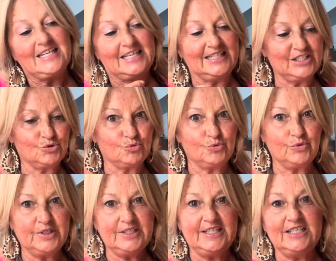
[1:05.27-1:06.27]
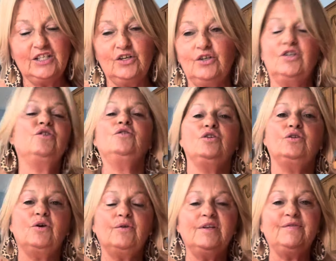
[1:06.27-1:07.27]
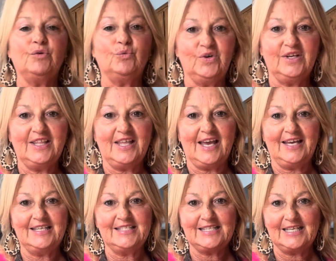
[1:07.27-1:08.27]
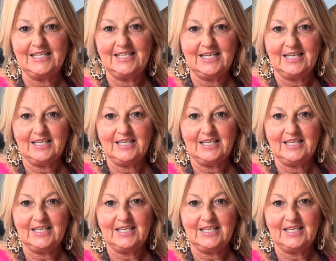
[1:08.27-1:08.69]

And it's really, you know, you, you don't even realize like